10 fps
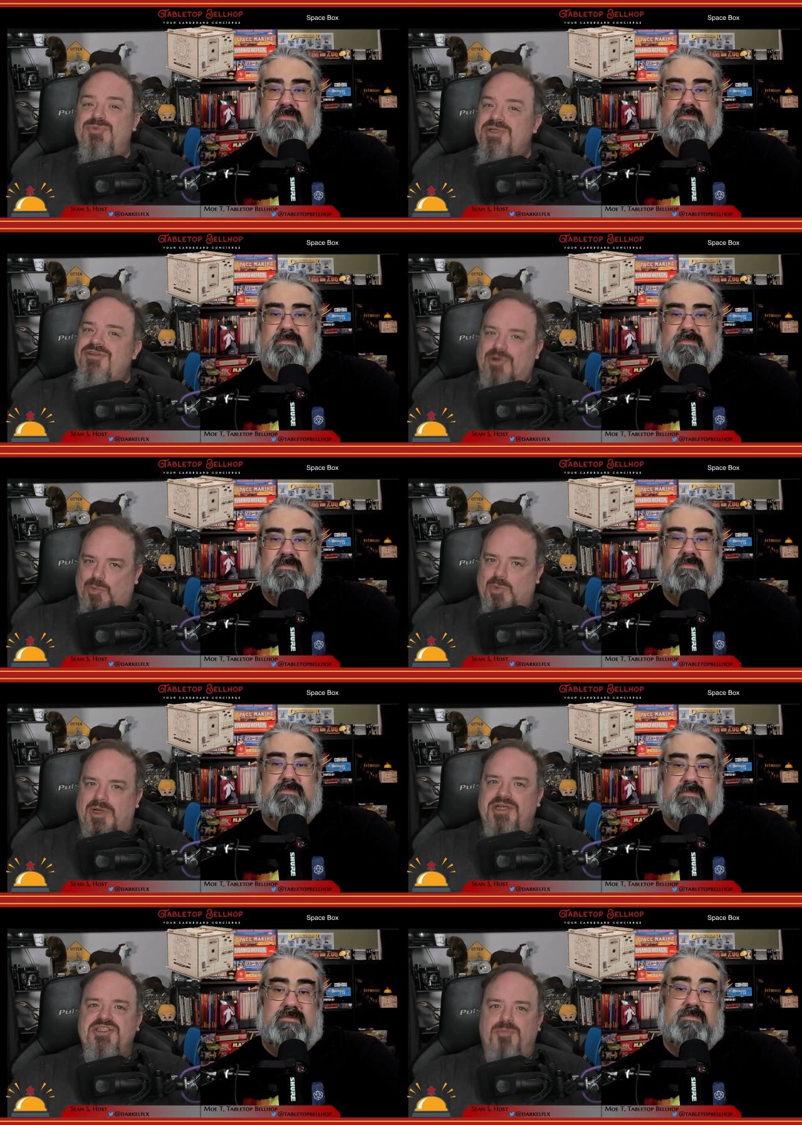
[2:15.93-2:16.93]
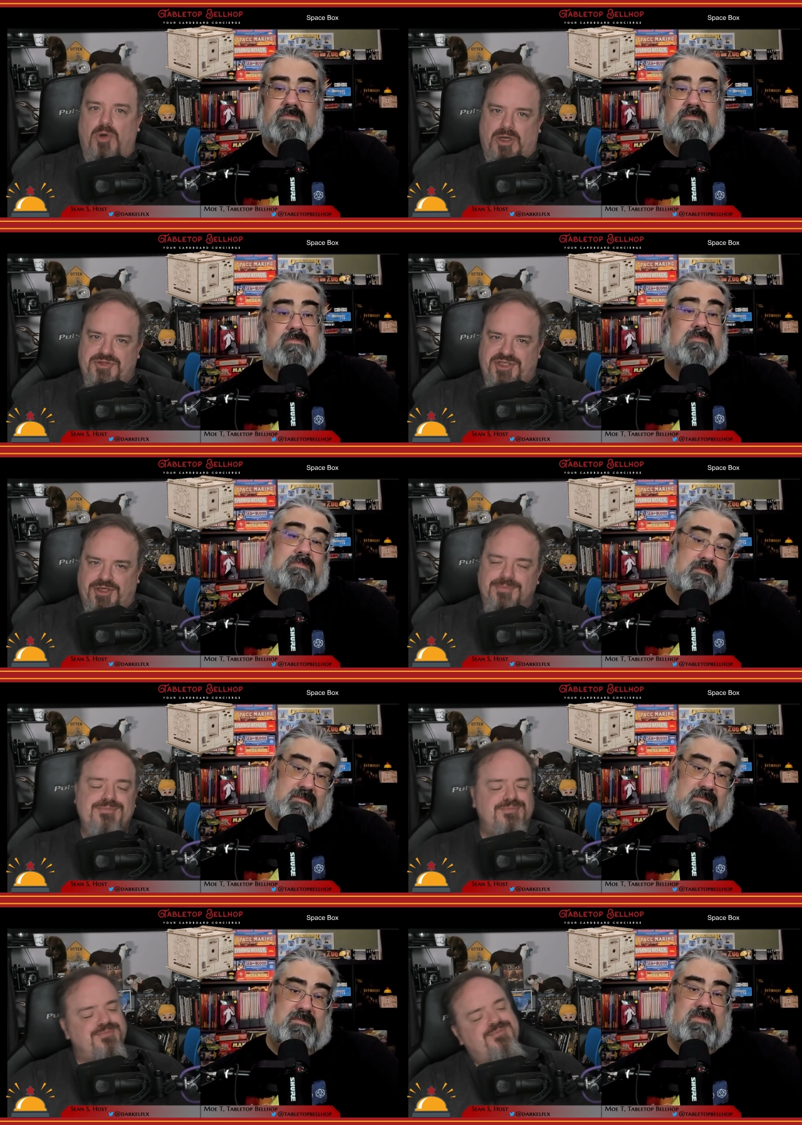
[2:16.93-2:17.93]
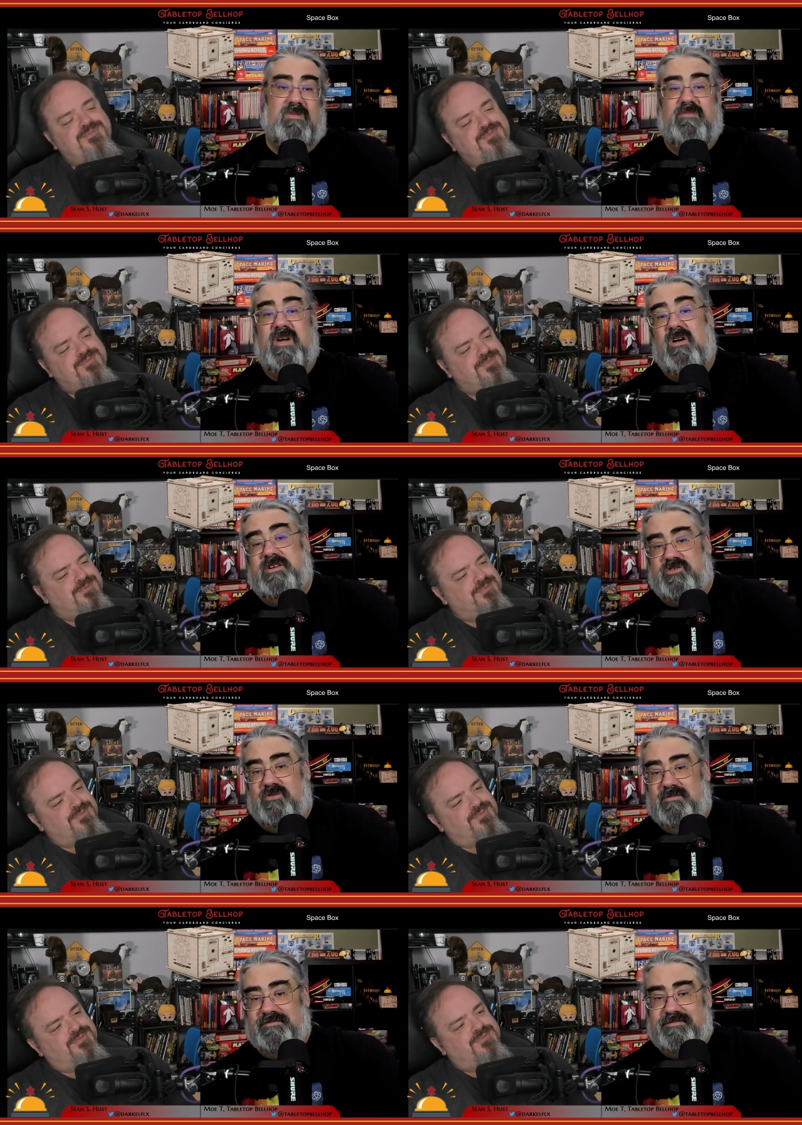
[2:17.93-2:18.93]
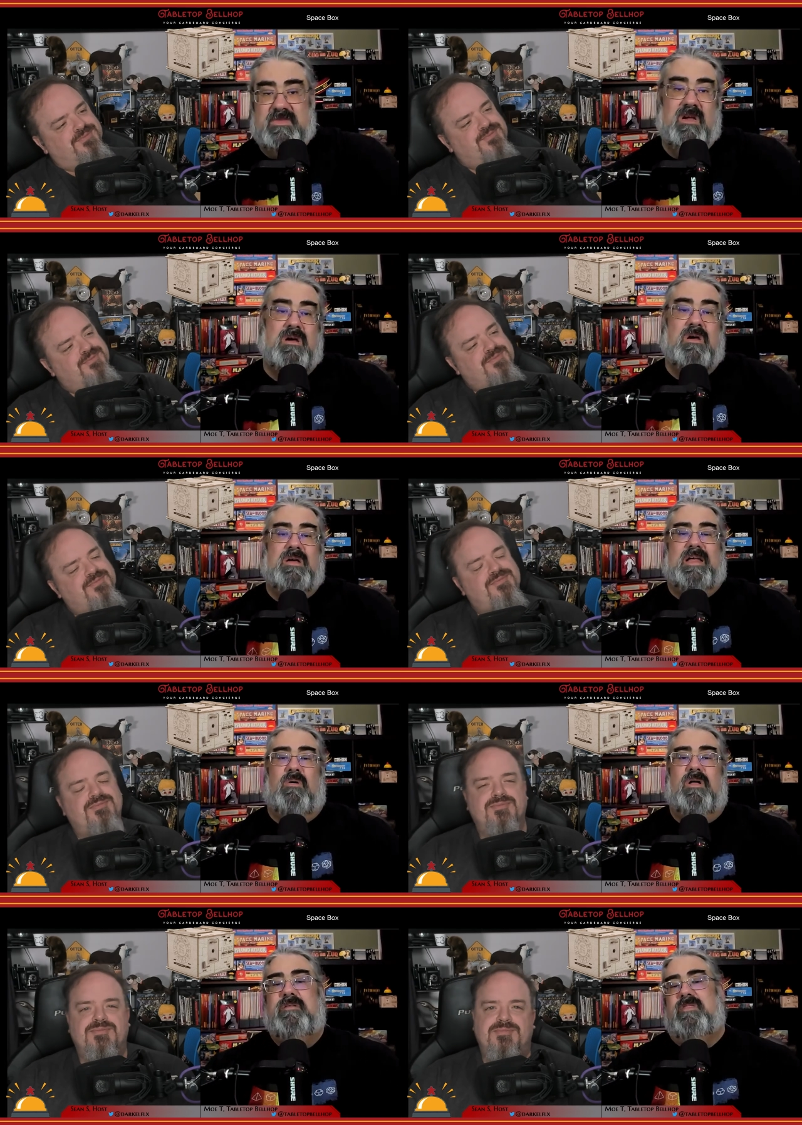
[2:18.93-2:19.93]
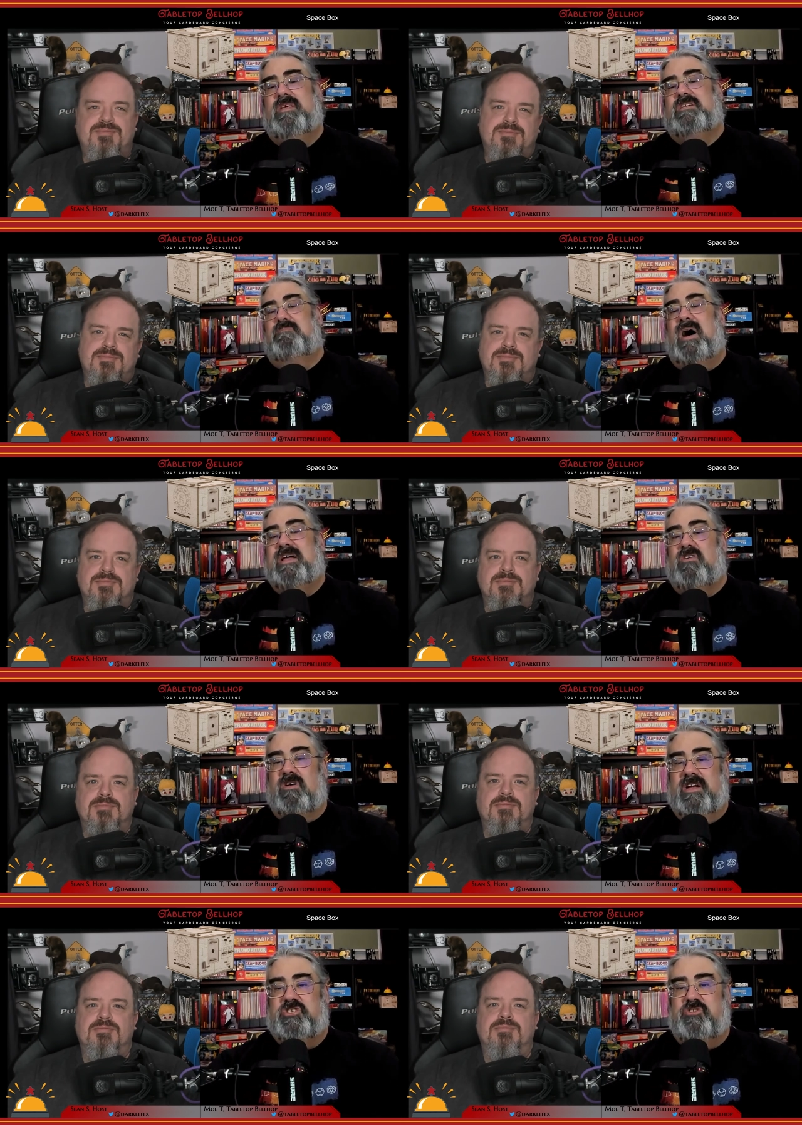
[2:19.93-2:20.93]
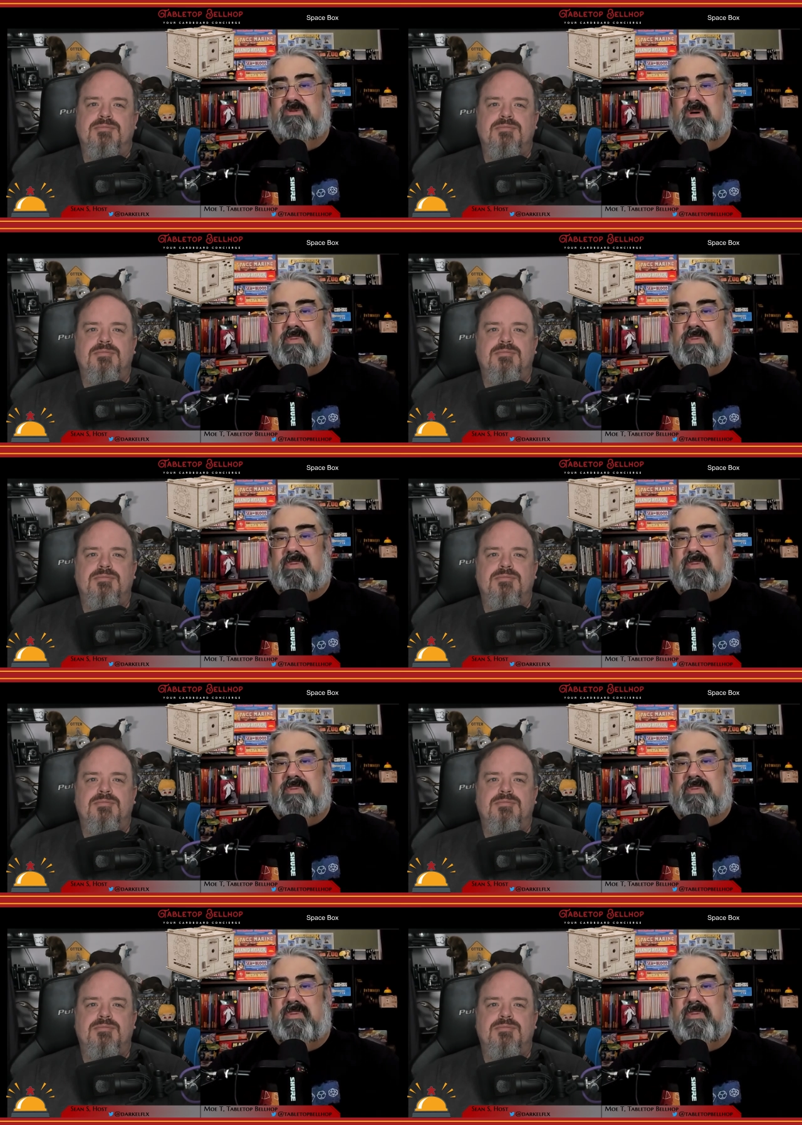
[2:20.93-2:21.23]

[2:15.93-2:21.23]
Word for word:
Speaker 1: we don't want any spoilers here.
Speaker 2: Very true. Now, other than this minor issue, the